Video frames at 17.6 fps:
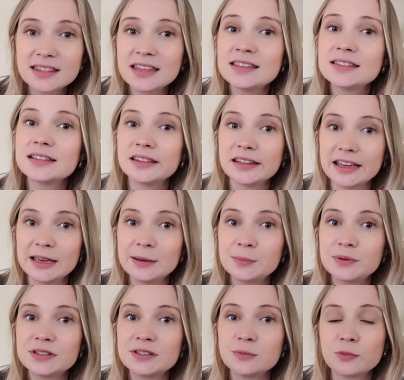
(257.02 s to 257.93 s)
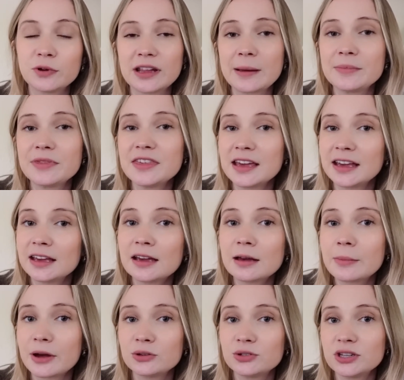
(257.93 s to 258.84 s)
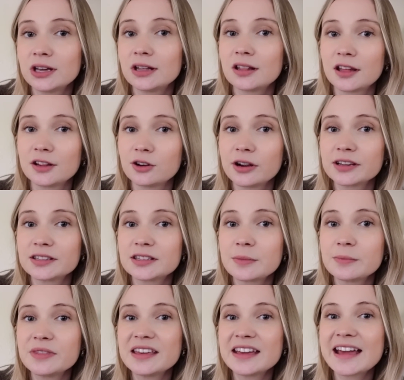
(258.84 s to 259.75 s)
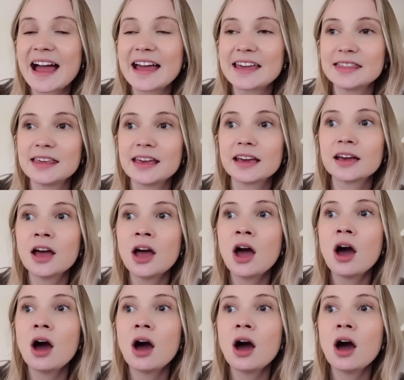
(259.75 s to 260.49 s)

these leaps when I'm thinking about decluttering something. I think,